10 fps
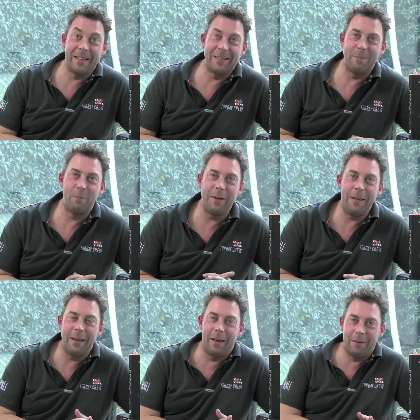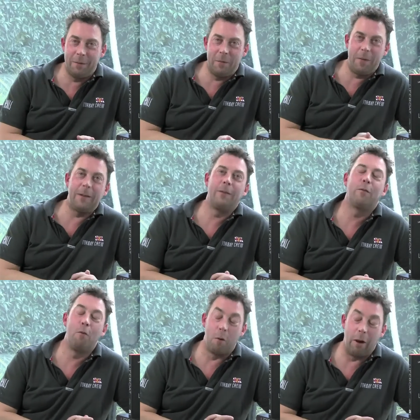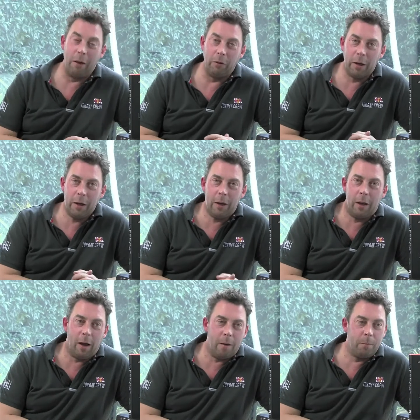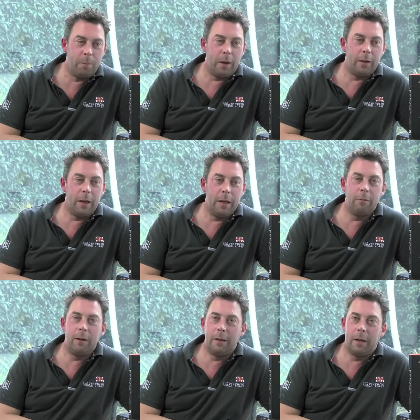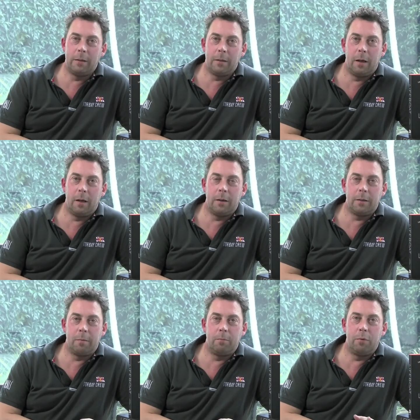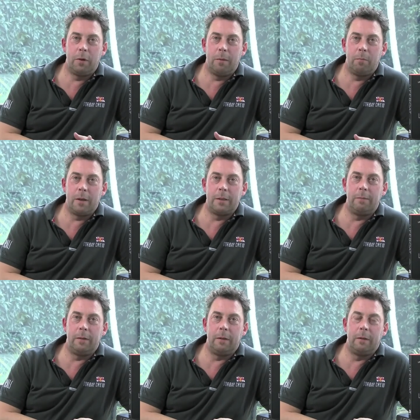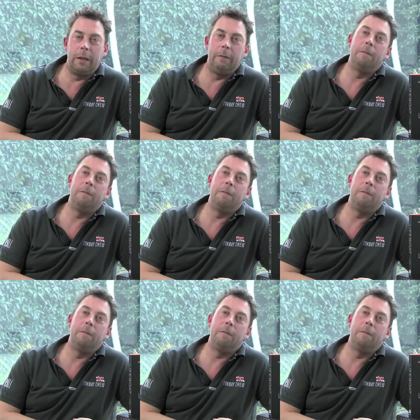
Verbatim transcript: There's some pretty fit crew around, but equally there's some pretty impressively